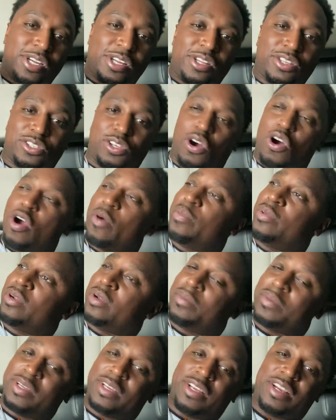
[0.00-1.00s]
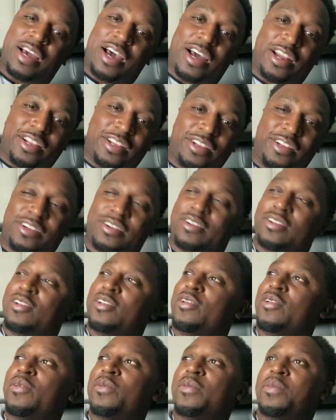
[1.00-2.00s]
tarp it up and get out of here.
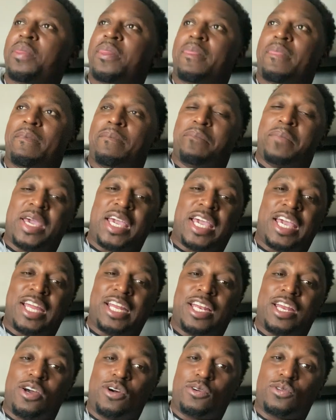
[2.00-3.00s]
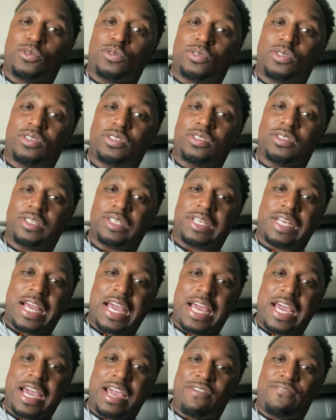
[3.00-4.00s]
Man, those
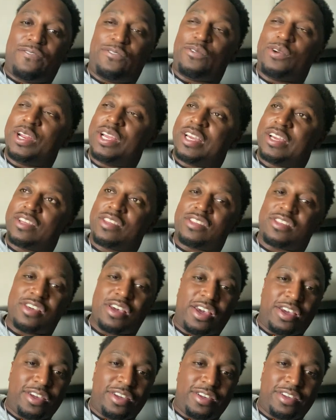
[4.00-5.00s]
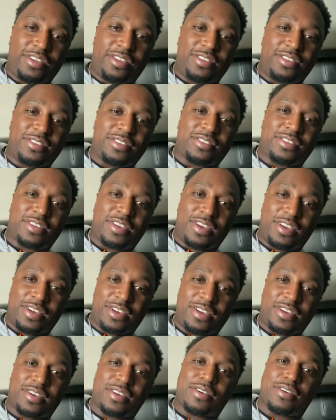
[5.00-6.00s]
9 freaking chains
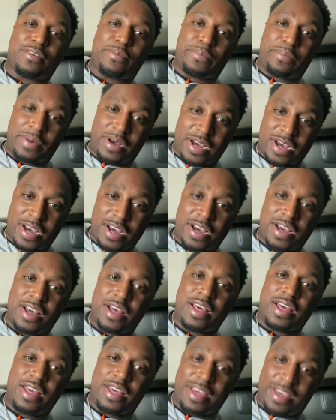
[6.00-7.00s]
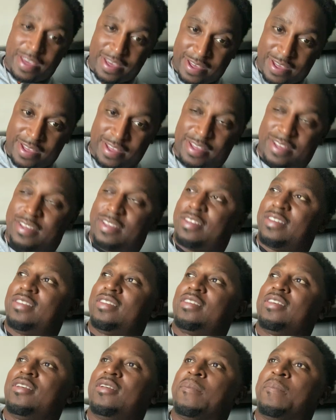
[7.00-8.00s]
kick my
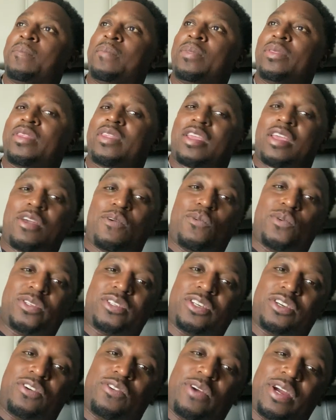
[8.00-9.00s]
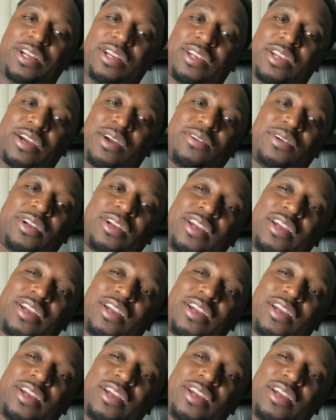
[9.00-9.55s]
ass. It was a great learning